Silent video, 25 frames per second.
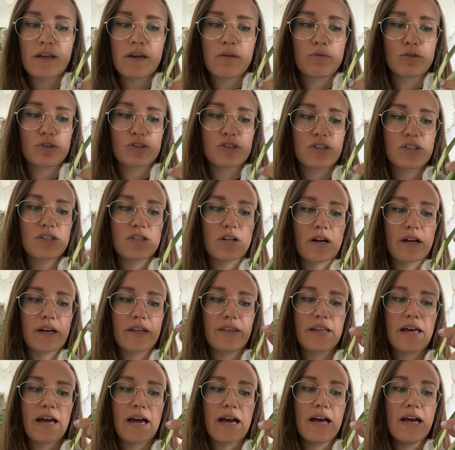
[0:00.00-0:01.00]
it was just stuck
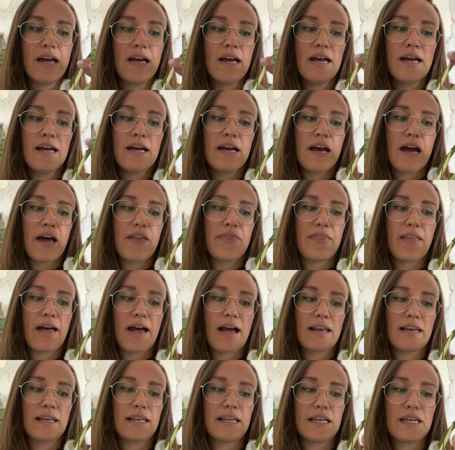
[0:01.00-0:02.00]
in there, and
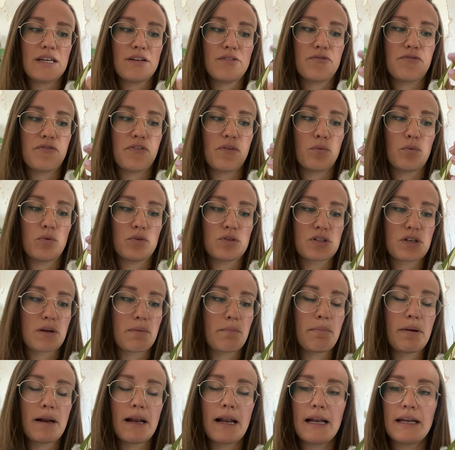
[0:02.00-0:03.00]
that leaf was
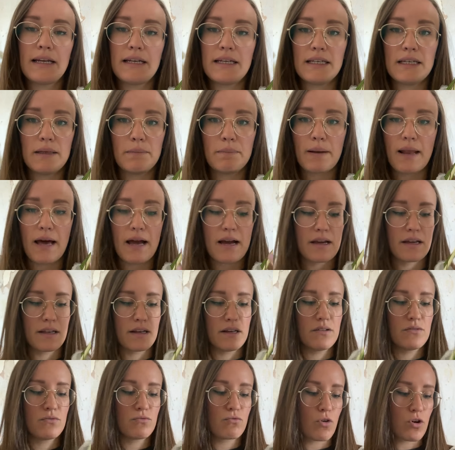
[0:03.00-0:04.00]
completely black
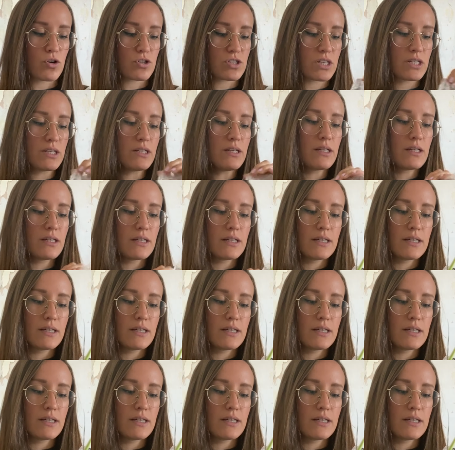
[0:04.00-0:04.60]
and rotten.